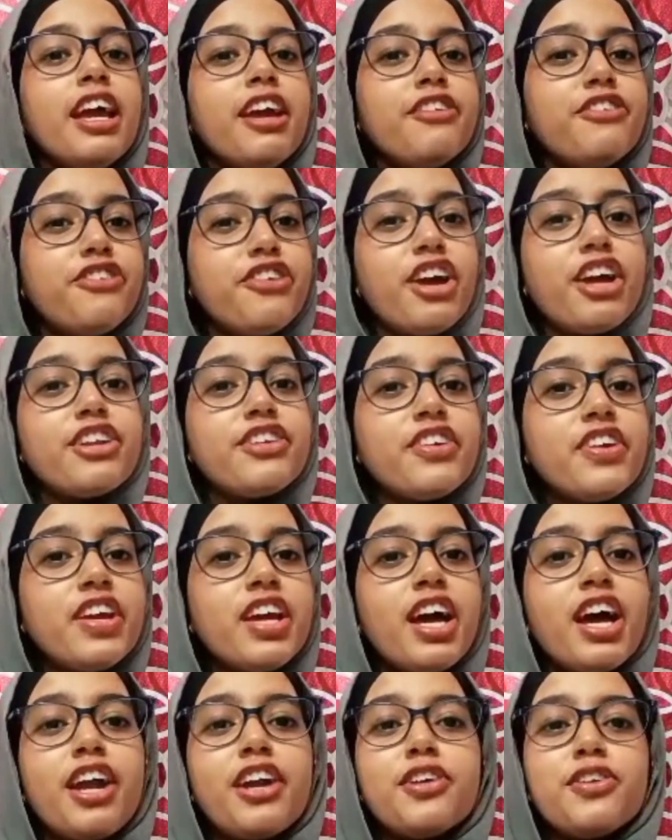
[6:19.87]
If you are
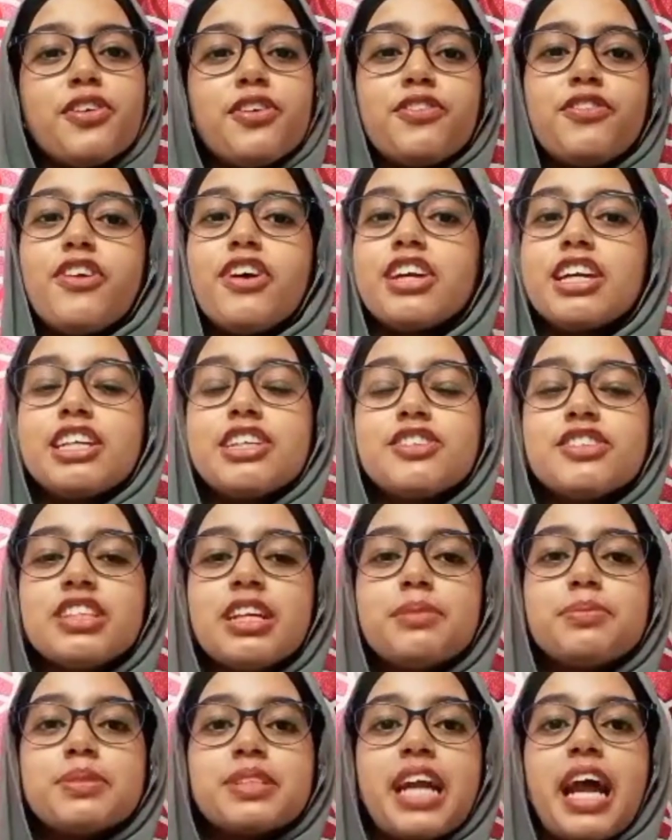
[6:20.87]
new here, don't forget to
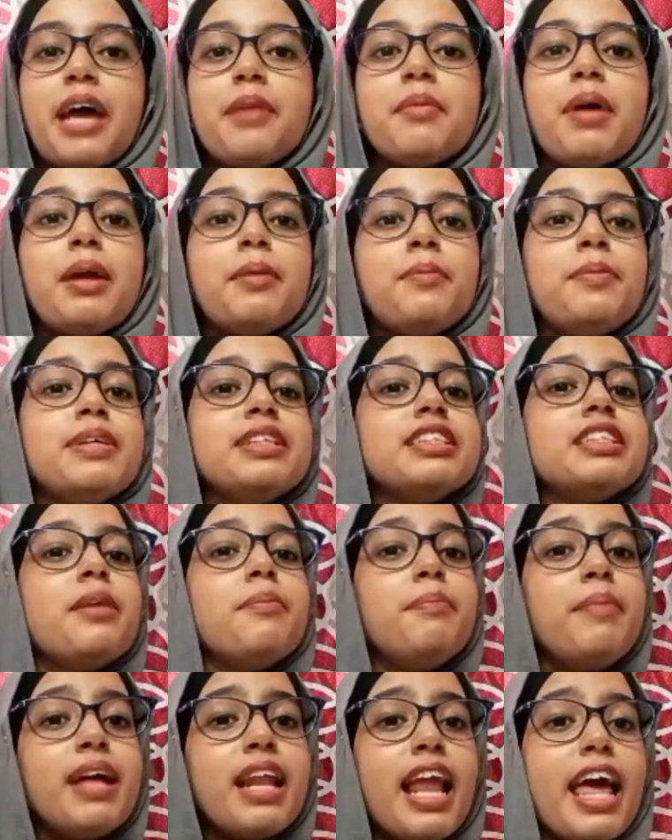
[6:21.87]
subscribe and press
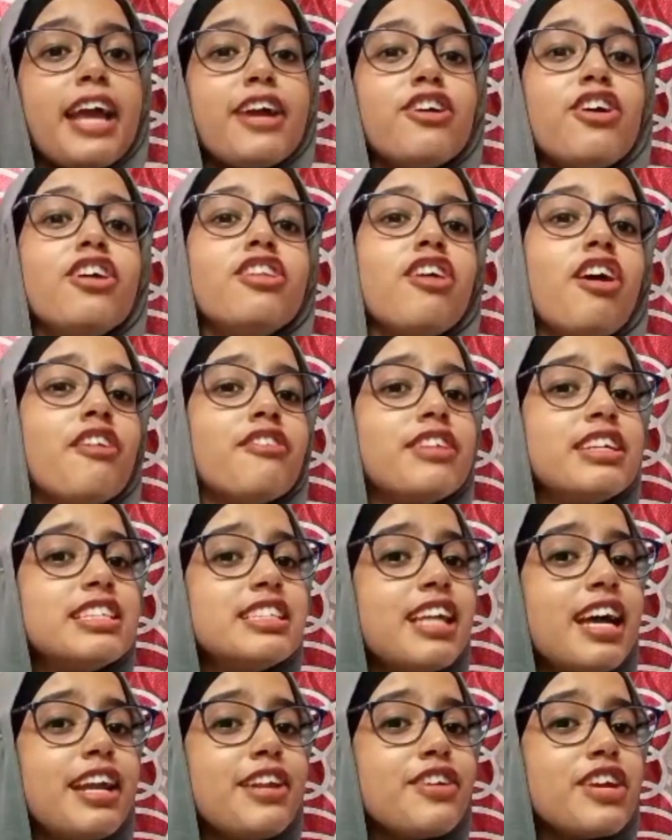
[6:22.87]
the bell icon of
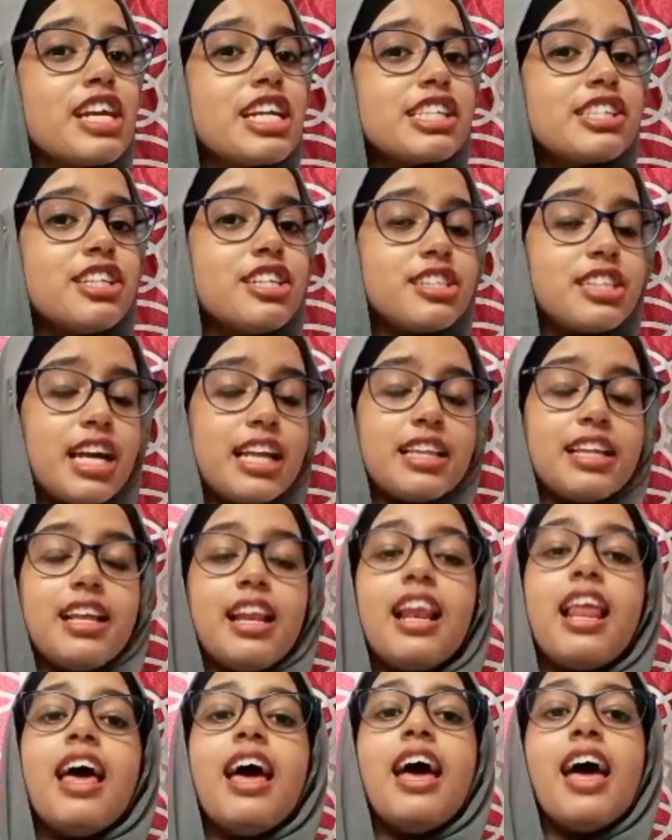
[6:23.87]
this educational
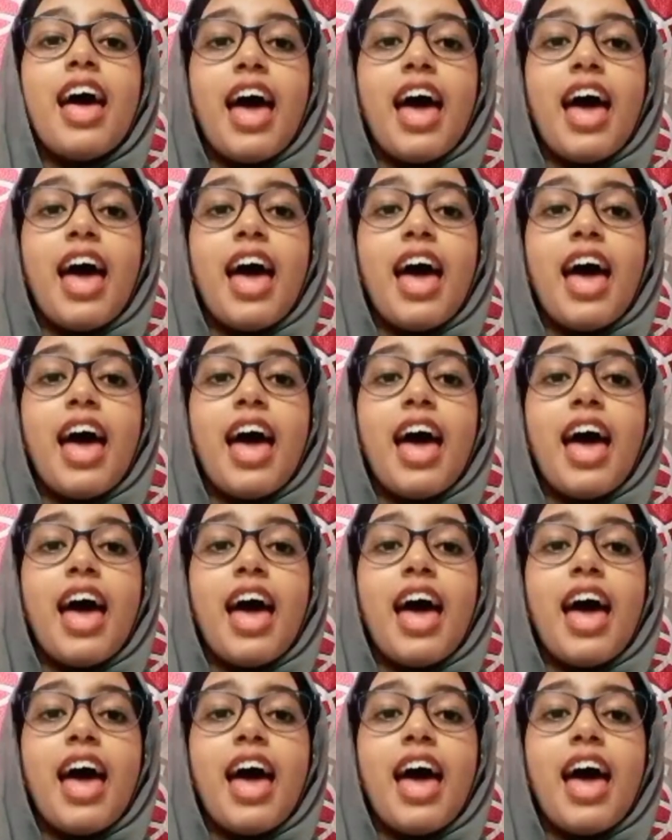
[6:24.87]
channel.